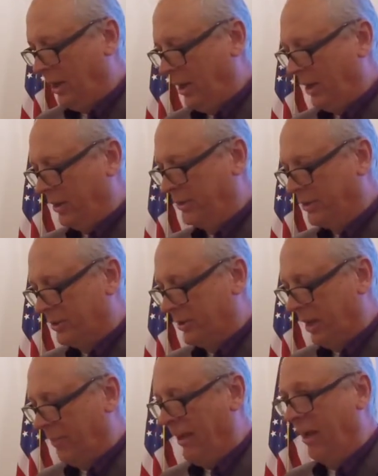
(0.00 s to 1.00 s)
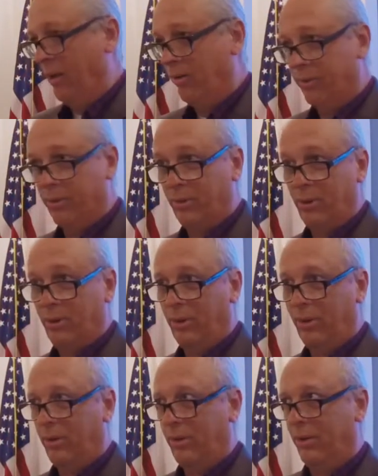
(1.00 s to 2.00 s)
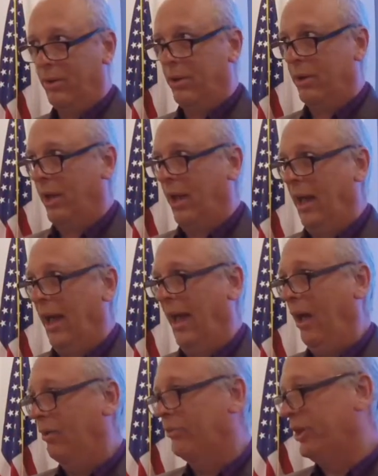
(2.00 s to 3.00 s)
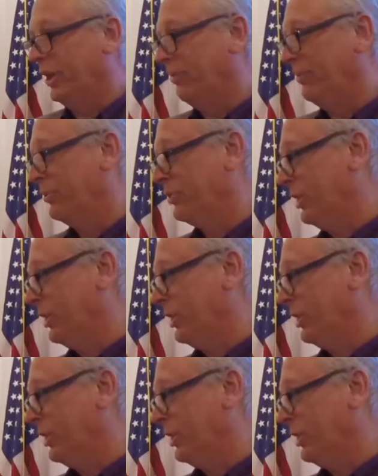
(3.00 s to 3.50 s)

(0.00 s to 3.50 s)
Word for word: it's about how deep is